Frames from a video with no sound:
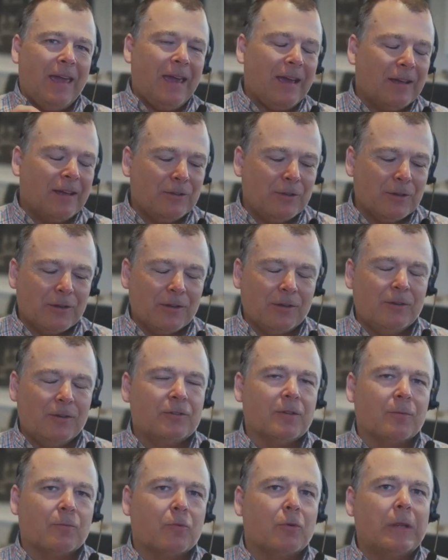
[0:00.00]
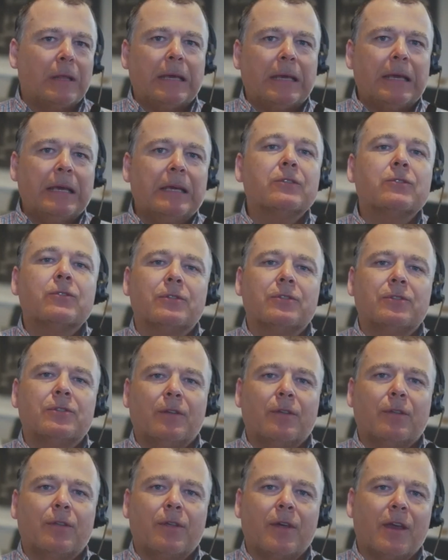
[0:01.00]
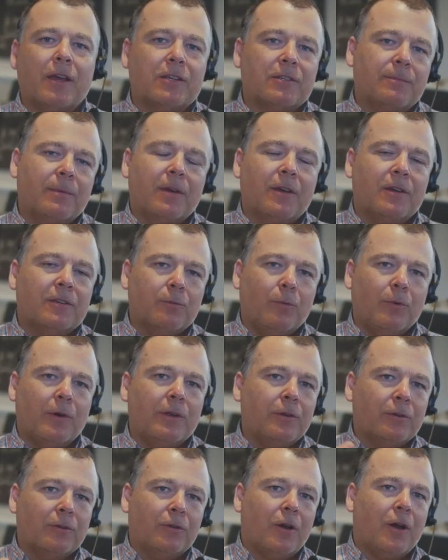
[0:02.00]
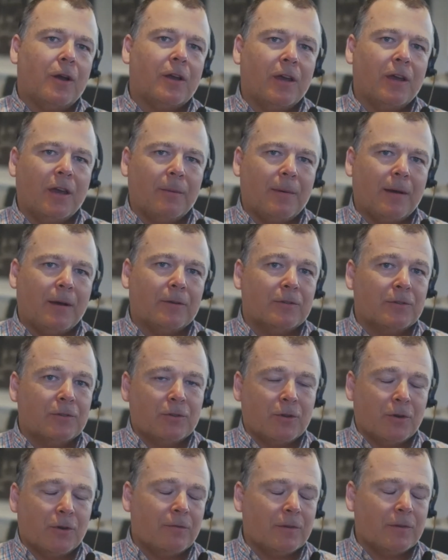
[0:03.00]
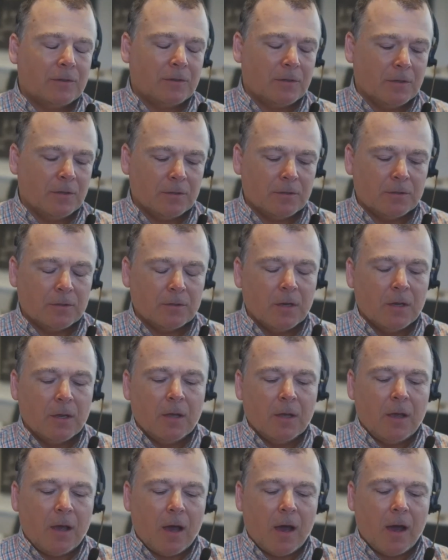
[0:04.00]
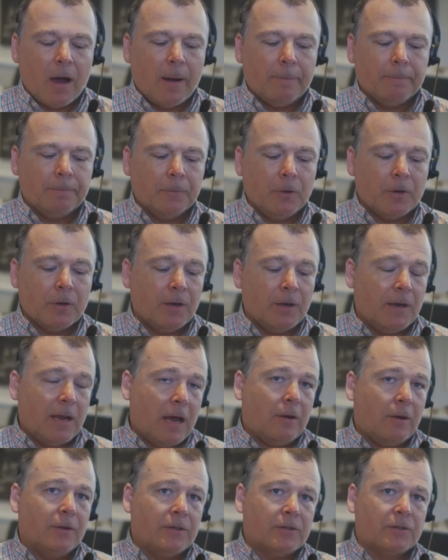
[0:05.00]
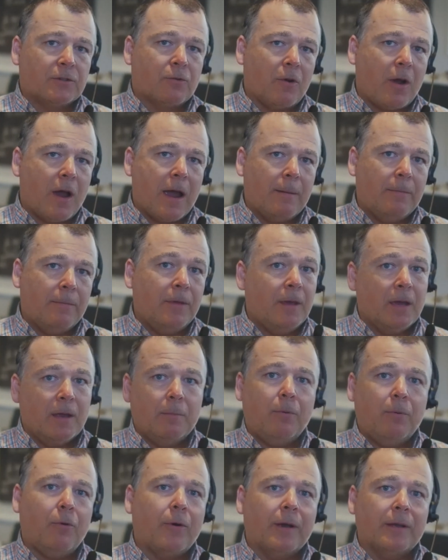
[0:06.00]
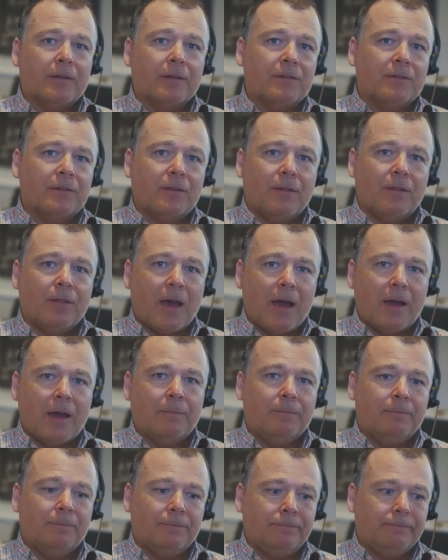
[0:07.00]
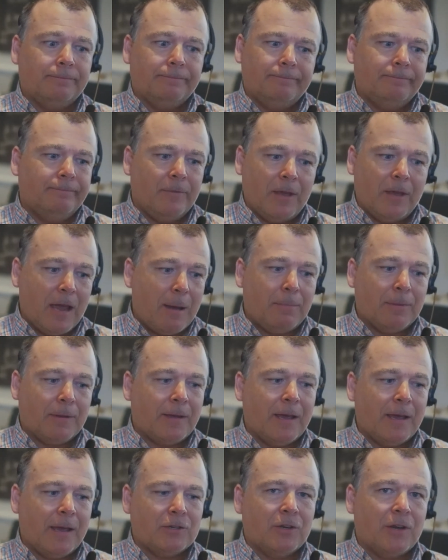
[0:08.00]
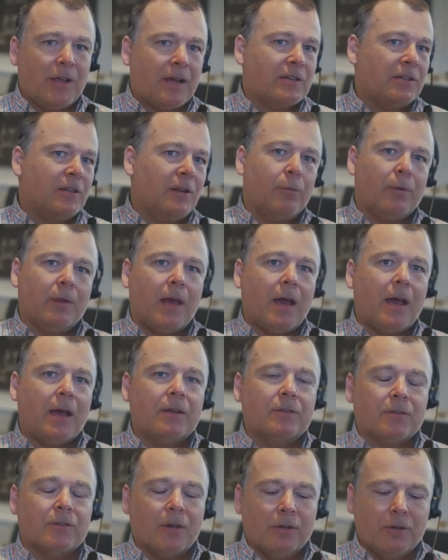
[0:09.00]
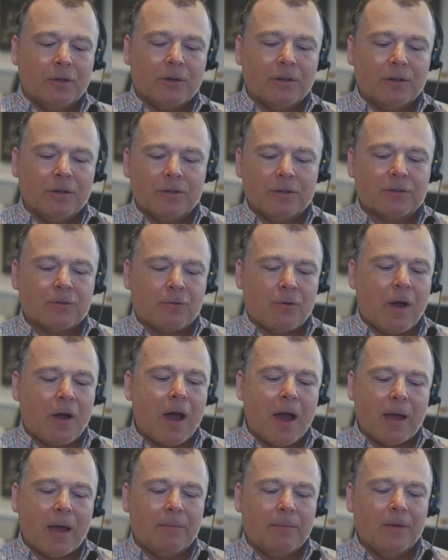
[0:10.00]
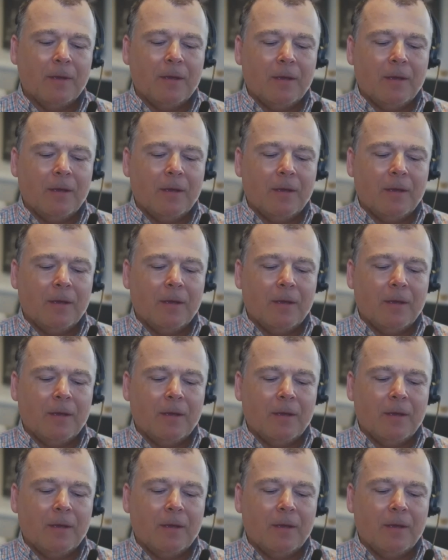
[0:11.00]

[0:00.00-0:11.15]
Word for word: and you can do some really interesting things, because when you're talking about services, um, you can now describe the endpoints that the application actually relies on. You can describe